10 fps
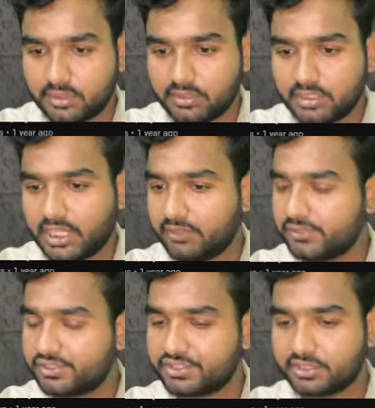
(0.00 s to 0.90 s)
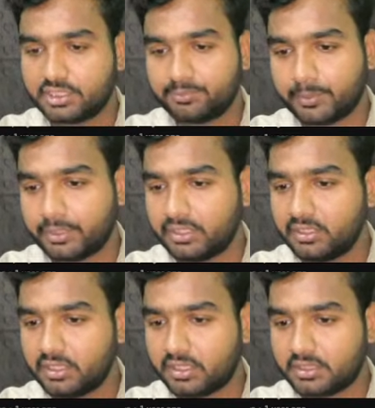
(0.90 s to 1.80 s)
Yeah, I will share the
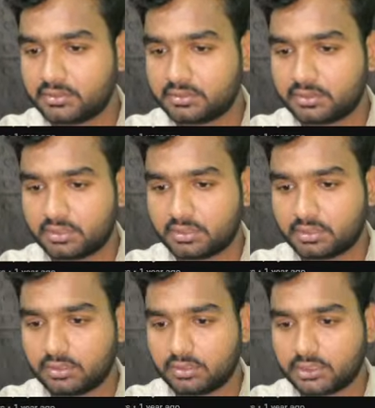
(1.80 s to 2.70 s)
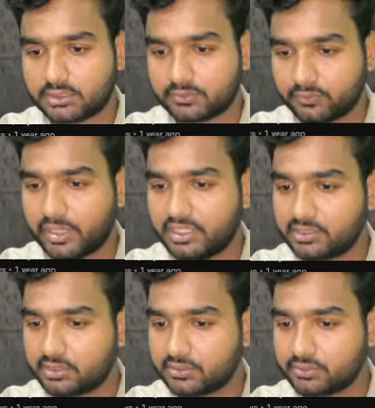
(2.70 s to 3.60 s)
PPT and some files
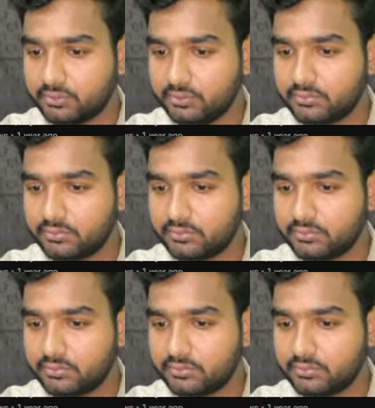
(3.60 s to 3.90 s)
also.